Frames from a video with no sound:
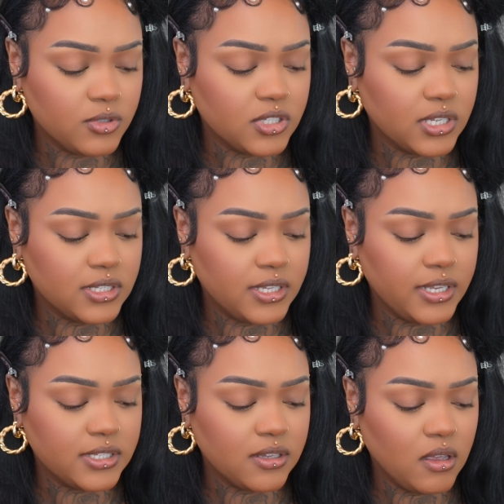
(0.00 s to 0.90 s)
I'm just gonna
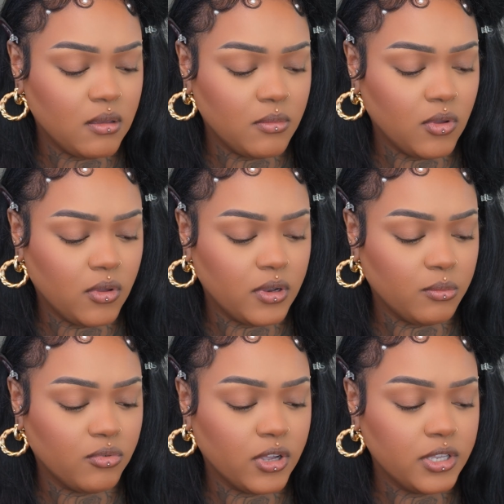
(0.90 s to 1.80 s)
take some on a
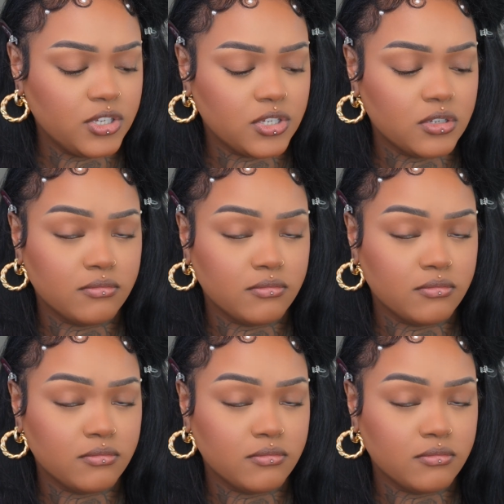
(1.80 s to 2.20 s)
brush,